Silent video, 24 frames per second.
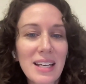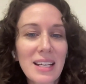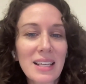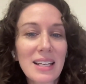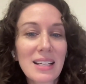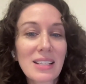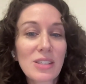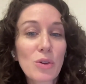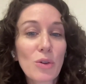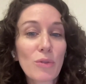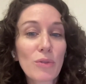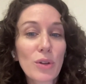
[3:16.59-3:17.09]
Ann
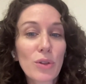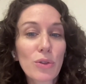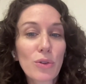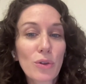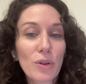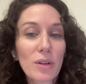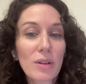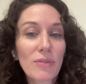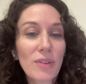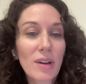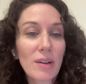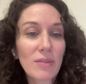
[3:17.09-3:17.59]
has over
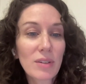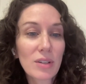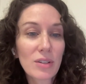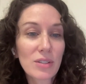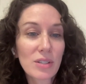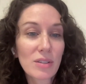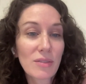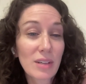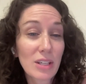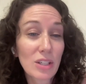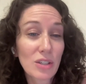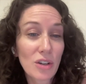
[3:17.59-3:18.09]
35
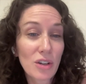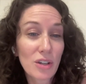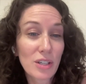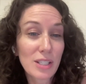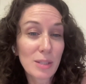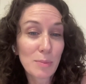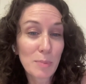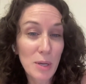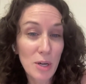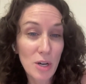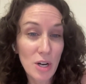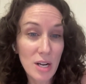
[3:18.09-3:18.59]
years of HR
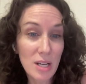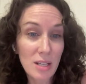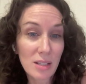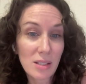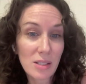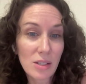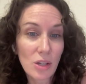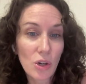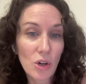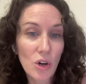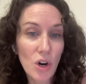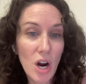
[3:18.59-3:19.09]

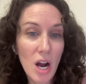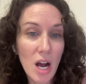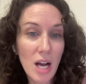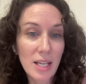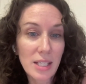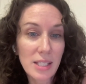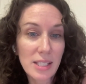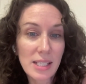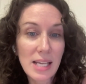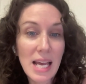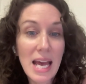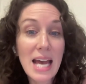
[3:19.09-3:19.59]
experience
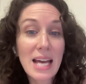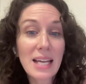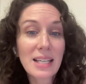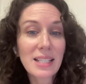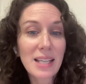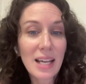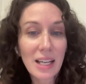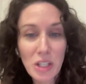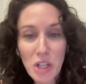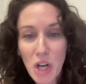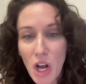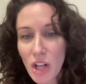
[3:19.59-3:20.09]
across
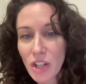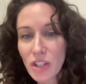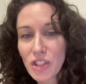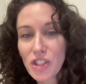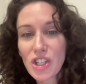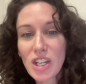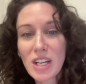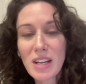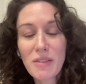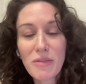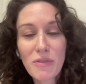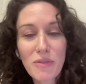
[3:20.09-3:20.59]

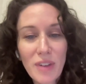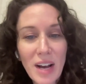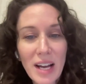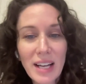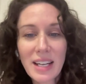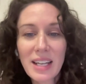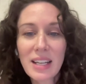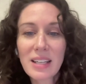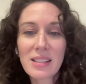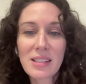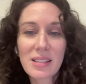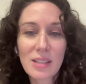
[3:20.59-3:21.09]
technology,
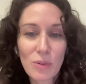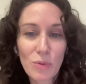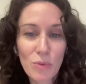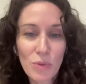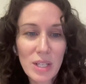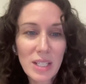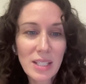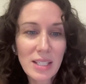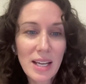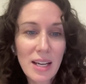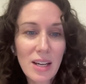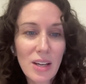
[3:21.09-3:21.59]
finance, and
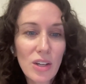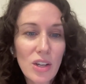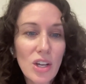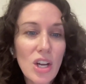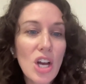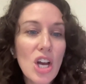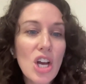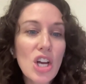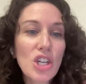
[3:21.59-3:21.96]
retail.